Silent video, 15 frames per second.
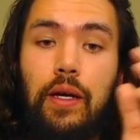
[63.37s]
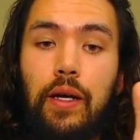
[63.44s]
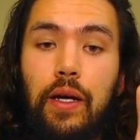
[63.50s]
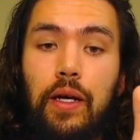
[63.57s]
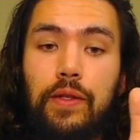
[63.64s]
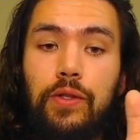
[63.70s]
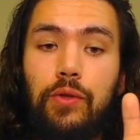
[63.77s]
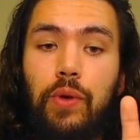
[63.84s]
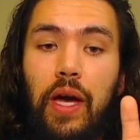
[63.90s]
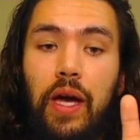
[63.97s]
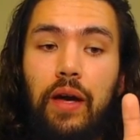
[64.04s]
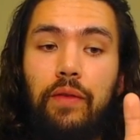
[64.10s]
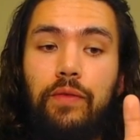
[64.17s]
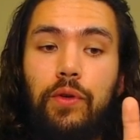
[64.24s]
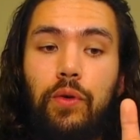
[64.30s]
So you
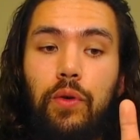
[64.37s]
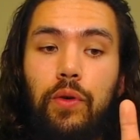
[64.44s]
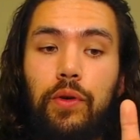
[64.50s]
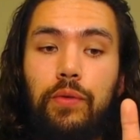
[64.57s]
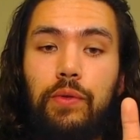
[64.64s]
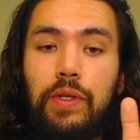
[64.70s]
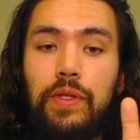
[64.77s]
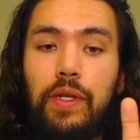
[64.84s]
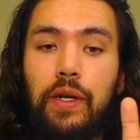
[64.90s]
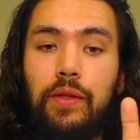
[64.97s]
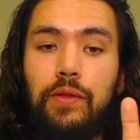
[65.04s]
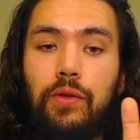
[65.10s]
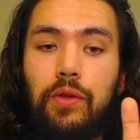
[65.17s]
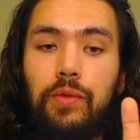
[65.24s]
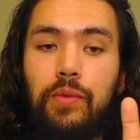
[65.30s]
have your 3
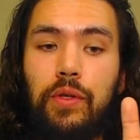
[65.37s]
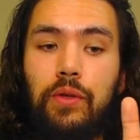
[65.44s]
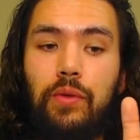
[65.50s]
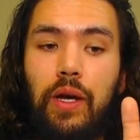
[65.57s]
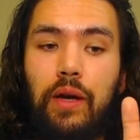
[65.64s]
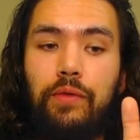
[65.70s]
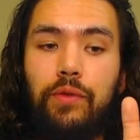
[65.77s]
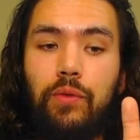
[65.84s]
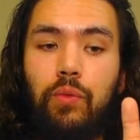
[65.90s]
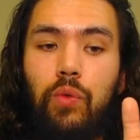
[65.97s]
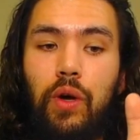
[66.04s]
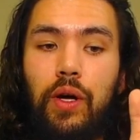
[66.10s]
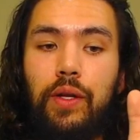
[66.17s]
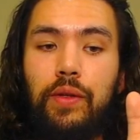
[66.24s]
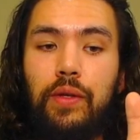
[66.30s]
Silent Swordsmen, you have your
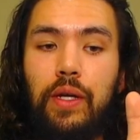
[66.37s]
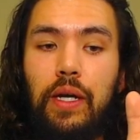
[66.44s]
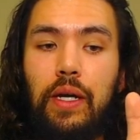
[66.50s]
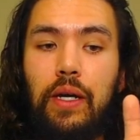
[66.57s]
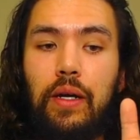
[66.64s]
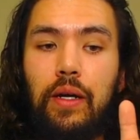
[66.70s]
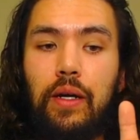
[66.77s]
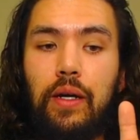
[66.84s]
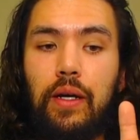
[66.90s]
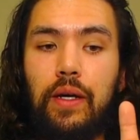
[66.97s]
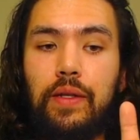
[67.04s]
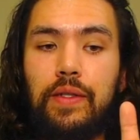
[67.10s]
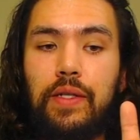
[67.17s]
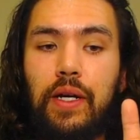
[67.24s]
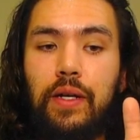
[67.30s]
1
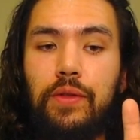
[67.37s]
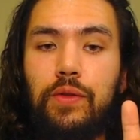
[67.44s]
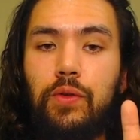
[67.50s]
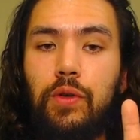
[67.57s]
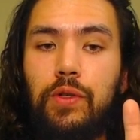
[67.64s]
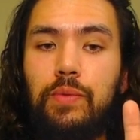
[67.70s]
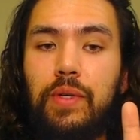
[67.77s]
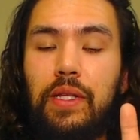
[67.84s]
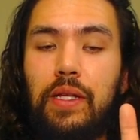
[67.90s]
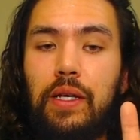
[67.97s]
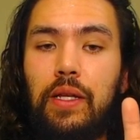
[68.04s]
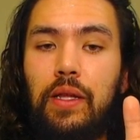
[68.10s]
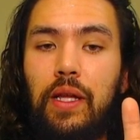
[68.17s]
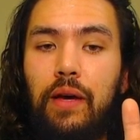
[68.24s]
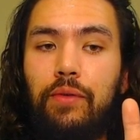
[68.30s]
Silent Swordsman
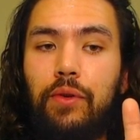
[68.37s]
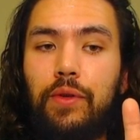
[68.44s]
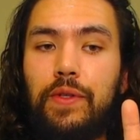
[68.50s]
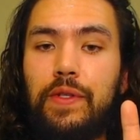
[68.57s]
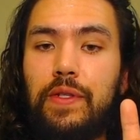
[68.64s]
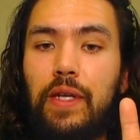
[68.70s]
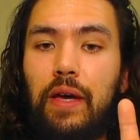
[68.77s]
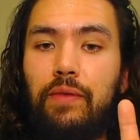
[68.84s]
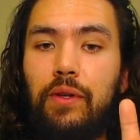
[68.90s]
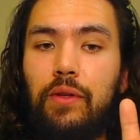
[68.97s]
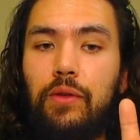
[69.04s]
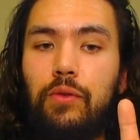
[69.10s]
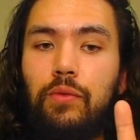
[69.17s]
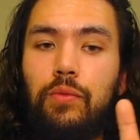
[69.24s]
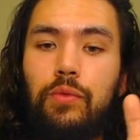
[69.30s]
level
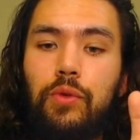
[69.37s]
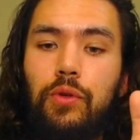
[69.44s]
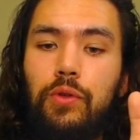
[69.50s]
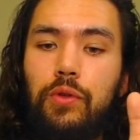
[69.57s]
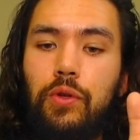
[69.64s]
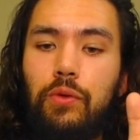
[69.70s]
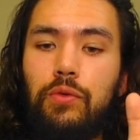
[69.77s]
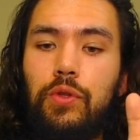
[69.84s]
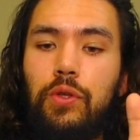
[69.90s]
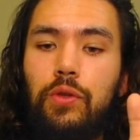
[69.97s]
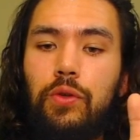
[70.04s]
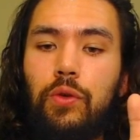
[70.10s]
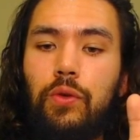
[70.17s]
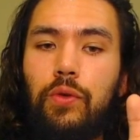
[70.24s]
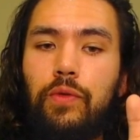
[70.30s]
7. You could go
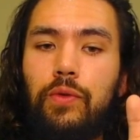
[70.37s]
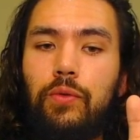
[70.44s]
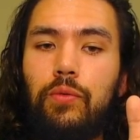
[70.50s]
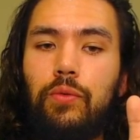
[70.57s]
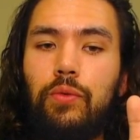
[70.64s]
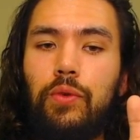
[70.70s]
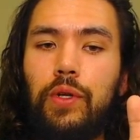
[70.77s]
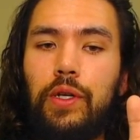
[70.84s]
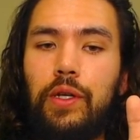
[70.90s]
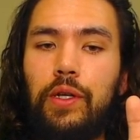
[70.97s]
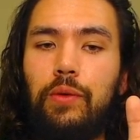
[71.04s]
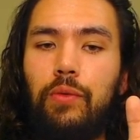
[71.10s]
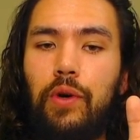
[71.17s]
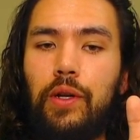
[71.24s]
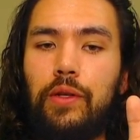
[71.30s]
2 if you
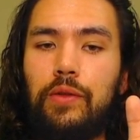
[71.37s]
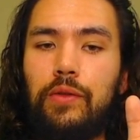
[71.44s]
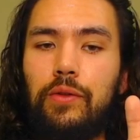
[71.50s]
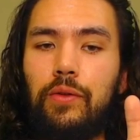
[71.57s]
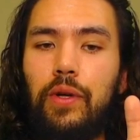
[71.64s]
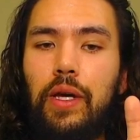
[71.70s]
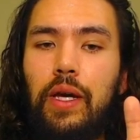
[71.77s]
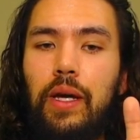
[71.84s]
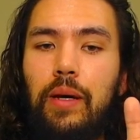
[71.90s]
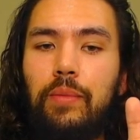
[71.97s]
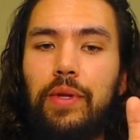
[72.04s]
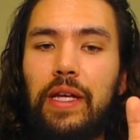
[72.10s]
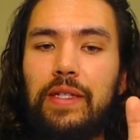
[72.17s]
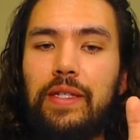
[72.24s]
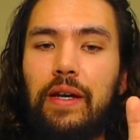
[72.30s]
really wanted to,
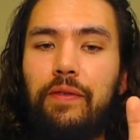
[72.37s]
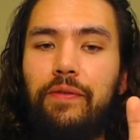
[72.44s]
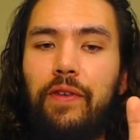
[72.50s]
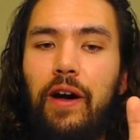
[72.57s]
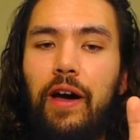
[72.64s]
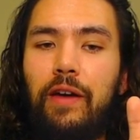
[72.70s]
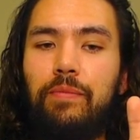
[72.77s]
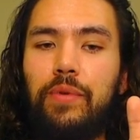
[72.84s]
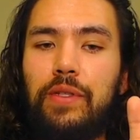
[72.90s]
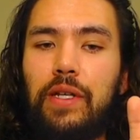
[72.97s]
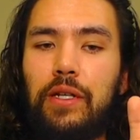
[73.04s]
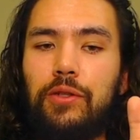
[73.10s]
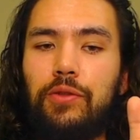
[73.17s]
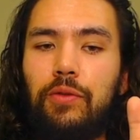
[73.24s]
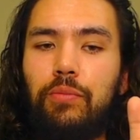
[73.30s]
but that's like 5
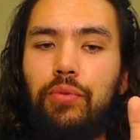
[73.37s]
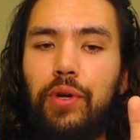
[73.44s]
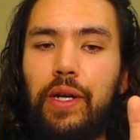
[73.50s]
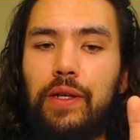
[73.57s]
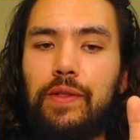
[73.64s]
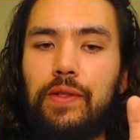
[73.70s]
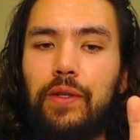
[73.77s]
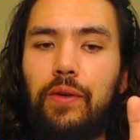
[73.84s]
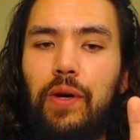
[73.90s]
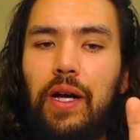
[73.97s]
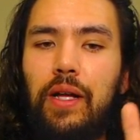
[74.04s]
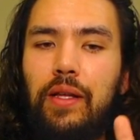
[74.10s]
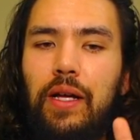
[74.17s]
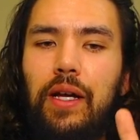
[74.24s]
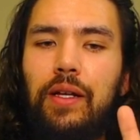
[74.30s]
potential bricks, so
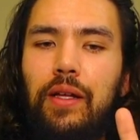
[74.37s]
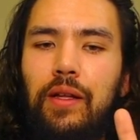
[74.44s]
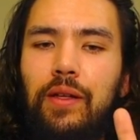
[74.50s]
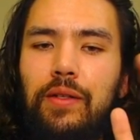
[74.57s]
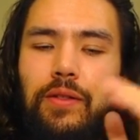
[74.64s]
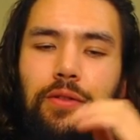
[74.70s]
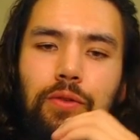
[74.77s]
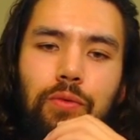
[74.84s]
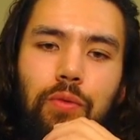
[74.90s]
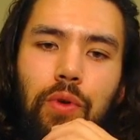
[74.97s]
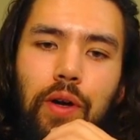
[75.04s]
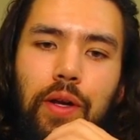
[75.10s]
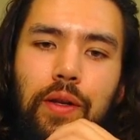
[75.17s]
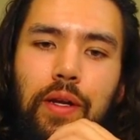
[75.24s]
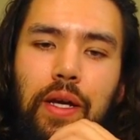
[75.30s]
I like to do
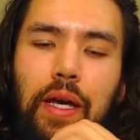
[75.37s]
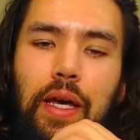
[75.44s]
1.